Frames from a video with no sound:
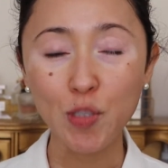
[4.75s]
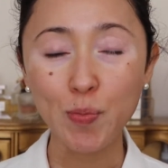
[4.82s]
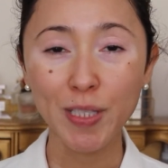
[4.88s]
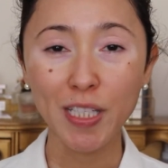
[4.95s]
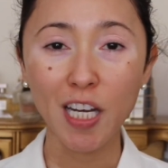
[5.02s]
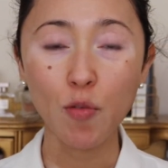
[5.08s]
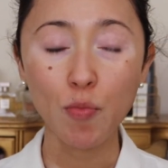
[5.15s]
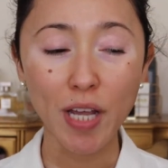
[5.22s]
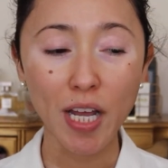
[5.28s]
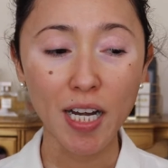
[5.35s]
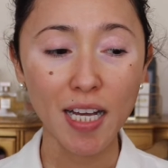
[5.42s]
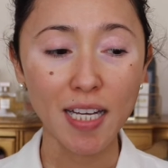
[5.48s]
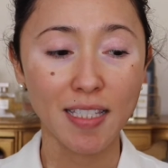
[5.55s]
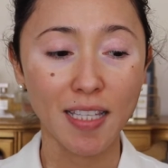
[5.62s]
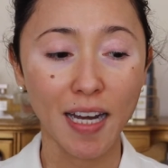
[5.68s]
but then I
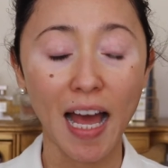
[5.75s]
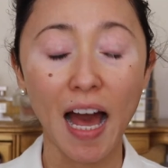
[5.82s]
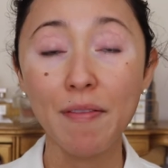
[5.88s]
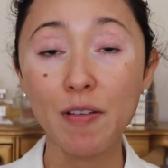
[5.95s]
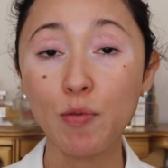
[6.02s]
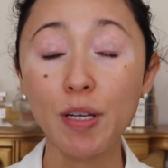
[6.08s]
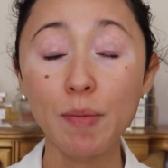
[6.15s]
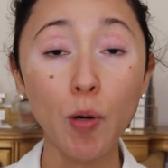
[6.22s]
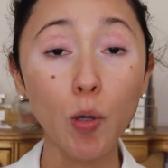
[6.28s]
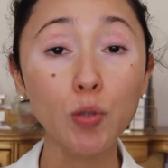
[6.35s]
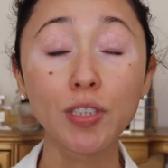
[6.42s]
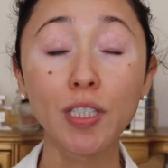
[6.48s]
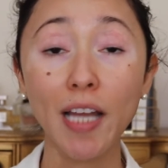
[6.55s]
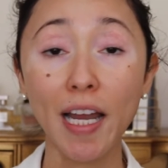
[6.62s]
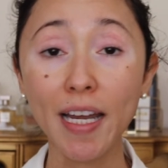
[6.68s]
realized that I haven't really
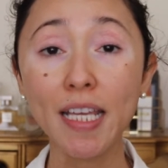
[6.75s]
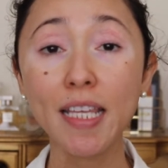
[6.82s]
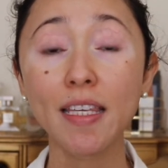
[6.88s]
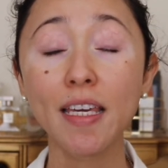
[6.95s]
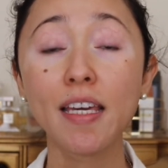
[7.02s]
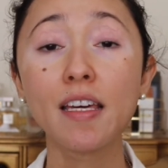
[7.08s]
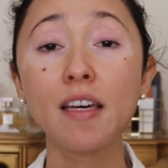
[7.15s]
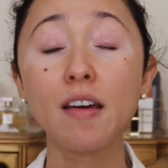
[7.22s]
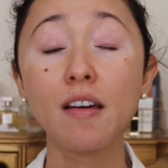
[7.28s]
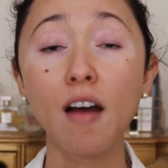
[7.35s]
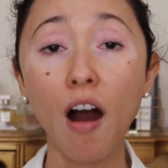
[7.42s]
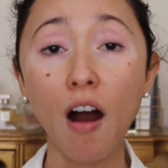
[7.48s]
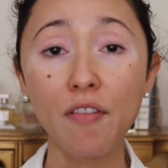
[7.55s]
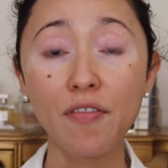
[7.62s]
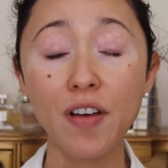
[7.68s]
posted anything
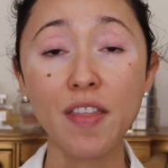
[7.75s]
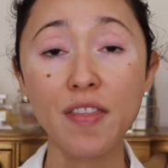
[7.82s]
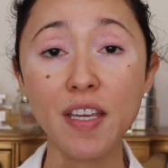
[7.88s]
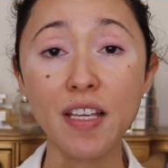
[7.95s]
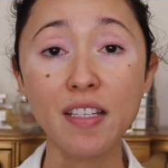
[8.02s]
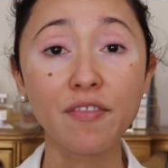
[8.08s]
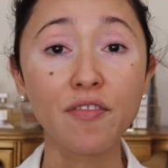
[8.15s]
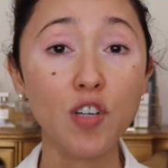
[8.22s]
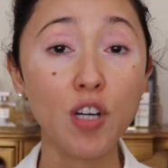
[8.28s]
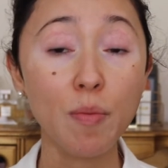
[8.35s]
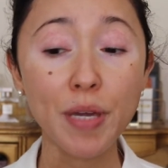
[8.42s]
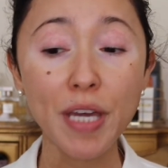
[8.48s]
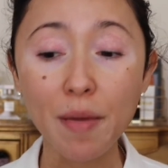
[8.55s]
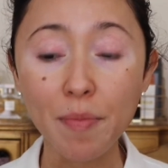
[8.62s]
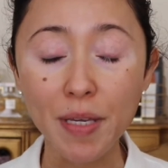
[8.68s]
of the Sephora
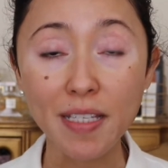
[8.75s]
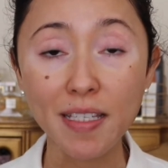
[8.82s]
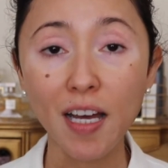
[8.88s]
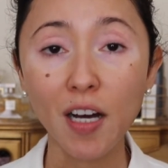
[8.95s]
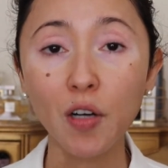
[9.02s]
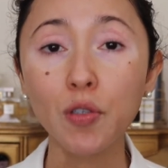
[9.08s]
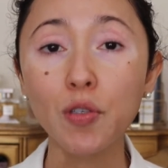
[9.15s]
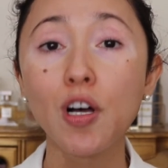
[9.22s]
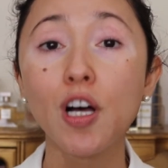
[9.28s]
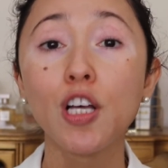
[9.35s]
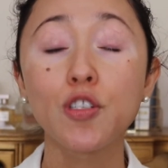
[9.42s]
VIB sale.